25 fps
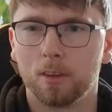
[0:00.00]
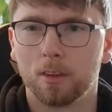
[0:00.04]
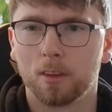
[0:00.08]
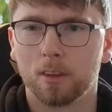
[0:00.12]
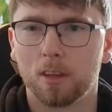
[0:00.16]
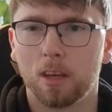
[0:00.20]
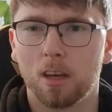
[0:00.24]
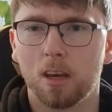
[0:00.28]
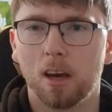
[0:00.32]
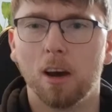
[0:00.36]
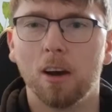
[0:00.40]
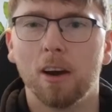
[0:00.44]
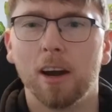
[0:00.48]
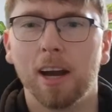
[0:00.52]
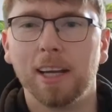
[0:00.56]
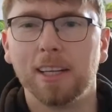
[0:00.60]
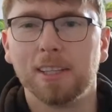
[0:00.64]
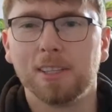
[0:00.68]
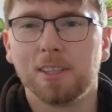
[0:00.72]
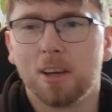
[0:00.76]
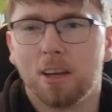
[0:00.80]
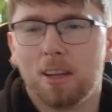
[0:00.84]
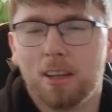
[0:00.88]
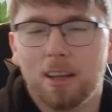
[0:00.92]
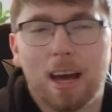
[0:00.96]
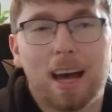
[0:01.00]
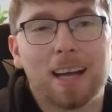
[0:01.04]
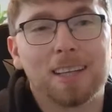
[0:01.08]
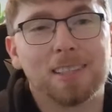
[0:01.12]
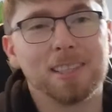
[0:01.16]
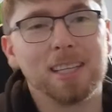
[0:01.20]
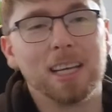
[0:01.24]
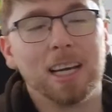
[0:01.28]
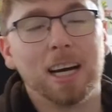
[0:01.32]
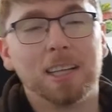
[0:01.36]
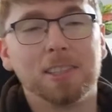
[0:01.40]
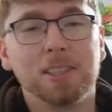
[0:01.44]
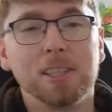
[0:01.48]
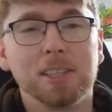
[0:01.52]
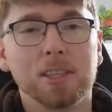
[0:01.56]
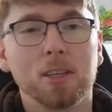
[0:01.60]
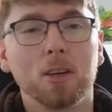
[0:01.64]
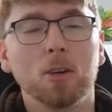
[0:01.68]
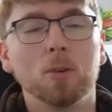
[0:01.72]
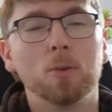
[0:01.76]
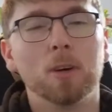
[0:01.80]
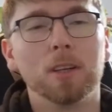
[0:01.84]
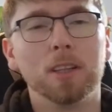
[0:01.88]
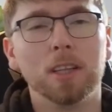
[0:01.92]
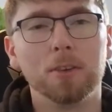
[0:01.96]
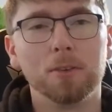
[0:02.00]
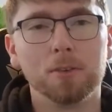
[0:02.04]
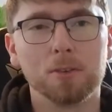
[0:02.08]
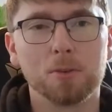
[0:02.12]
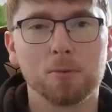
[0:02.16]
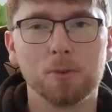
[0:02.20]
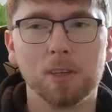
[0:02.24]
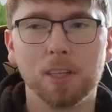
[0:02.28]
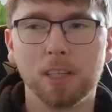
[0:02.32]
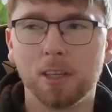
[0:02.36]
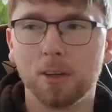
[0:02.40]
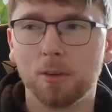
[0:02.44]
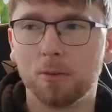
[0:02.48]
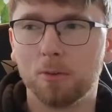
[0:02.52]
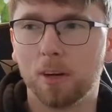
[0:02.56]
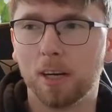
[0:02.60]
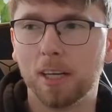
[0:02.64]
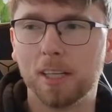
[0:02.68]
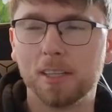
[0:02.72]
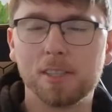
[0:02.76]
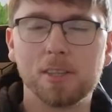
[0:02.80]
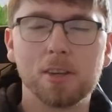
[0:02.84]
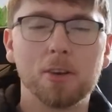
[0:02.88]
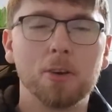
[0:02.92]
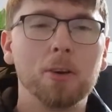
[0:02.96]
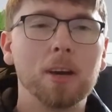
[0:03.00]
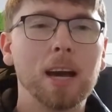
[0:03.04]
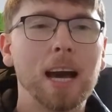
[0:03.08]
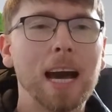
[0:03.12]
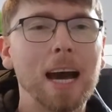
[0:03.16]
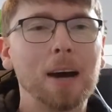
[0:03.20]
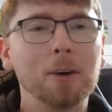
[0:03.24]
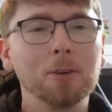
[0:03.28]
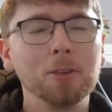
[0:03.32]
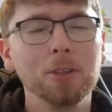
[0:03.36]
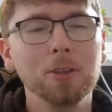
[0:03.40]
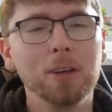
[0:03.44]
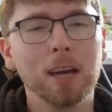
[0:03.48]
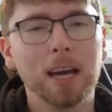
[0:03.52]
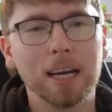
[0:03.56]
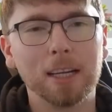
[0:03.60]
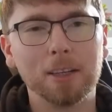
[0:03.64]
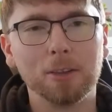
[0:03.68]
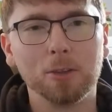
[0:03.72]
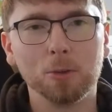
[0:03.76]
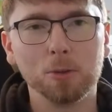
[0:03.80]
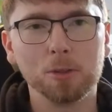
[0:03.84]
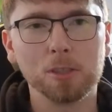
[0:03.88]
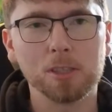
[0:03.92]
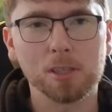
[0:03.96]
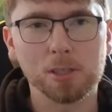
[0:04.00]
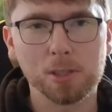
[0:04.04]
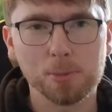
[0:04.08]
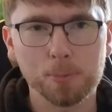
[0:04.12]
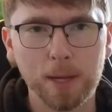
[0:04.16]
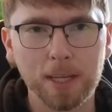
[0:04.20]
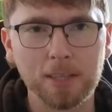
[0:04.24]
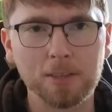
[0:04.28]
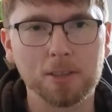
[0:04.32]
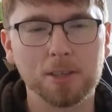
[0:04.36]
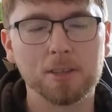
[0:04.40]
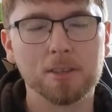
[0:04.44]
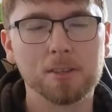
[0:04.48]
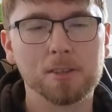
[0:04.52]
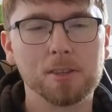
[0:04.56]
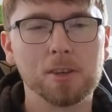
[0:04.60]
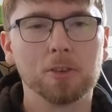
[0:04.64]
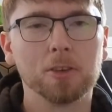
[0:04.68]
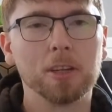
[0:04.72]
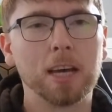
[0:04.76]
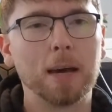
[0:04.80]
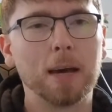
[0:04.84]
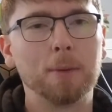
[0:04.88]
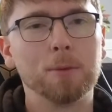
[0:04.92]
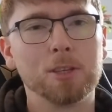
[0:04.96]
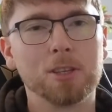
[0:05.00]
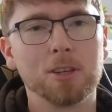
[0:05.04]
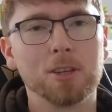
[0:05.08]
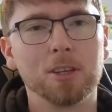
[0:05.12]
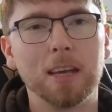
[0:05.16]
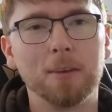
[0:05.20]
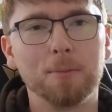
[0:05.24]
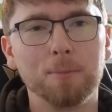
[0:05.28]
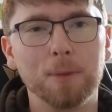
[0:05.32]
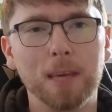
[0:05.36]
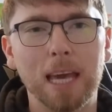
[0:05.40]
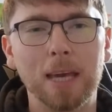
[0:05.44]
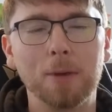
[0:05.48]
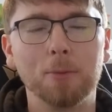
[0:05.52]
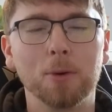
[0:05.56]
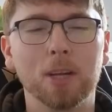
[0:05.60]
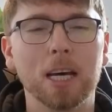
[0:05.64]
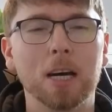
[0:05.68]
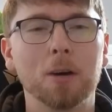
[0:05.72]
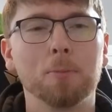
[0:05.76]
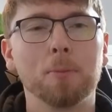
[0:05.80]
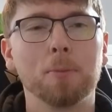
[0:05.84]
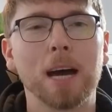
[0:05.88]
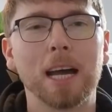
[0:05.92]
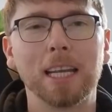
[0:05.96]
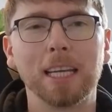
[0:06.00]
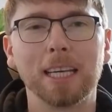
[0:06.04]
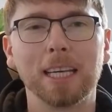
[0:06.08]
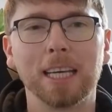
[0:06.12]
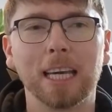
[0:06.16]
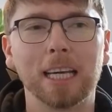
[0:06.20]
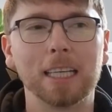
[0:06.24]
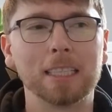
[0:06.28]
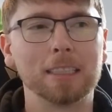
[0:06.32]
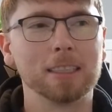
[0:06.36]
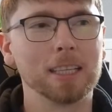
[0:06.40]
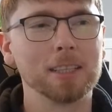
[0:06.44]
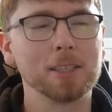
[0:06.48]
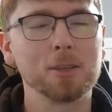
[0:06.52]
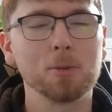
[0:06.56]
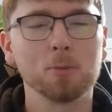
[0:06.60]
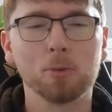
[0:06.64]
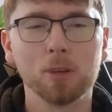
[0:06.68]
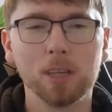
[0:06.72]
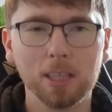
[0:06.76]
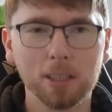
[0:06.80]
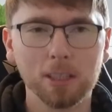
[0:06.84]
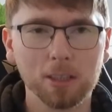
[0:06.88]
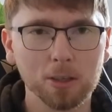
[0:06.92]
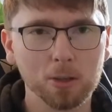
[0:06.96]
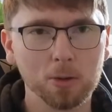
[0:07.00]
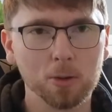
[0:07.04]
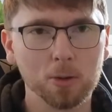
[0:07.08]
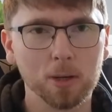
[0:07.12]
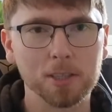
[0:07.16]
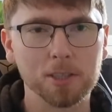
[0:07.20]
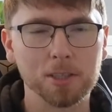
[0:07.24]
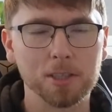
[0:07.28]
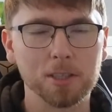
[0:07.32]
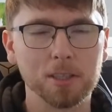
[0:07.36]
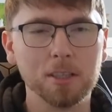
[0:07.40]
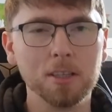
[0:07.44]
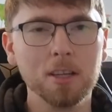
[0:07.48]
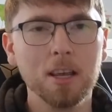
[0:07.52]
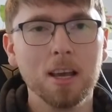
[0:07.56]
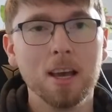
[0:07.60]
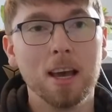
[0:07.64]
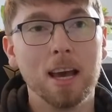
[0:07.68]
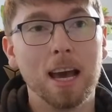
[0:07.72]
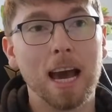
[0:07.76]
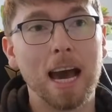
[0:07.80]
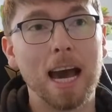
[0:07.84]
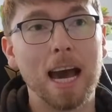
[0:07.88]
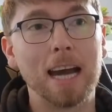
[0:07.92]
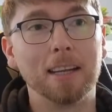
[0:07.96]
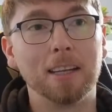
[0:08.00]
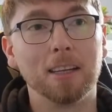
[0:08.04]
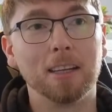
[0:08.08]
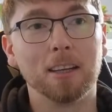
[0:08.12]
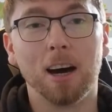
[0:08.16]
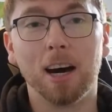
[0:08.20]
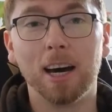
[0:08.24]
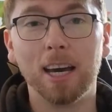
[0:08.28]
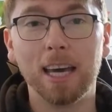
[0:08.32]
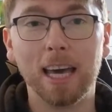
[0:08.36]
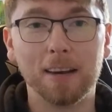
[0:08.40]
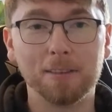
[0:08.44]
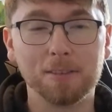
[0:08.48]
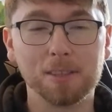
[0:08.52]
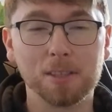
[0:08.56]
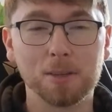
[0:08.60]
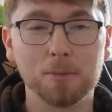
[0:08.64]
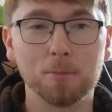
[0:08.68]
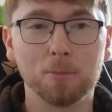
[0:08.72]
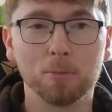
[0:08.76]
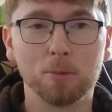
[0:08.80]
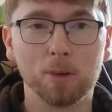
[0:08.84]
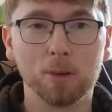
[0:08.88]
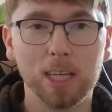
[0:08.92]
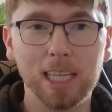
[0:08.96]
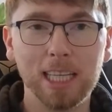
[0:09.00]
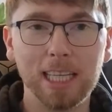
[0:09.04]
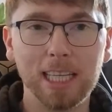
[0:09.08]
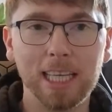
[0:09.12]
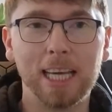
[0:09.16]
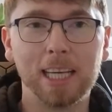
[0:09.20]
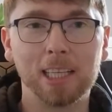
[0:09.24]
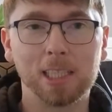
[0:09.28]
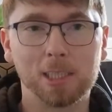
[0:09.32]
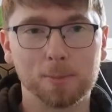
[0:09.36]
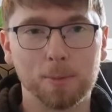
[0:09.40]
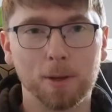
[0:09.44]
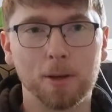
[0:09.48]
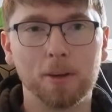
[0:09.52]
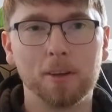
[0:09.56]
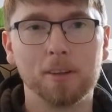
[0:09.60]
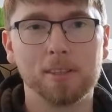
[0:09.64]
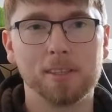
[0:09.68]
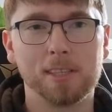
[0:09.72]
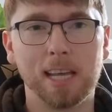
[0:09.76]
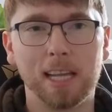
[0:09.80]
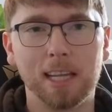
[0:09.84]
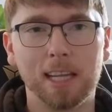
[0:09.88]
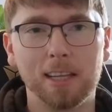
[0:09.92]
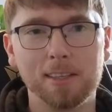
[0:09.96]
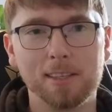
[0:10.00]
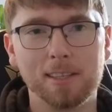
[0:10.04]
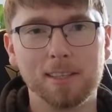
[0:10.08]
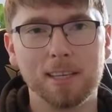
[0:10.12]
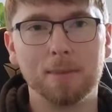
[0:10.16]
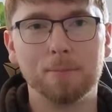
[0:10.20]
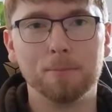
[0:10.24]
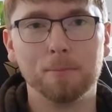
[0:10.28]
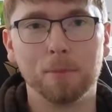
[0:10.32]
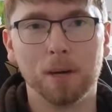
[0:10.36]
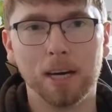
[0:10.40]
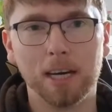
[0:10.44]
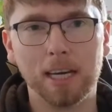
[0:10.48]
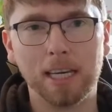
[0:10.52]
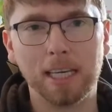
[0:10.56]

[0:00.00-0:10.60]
All right, so actually, I just got one that was really good, right? So how do you handle suspensions on Amazon FBA without panicking? That's a really good question. And I have some really experienced sellers in my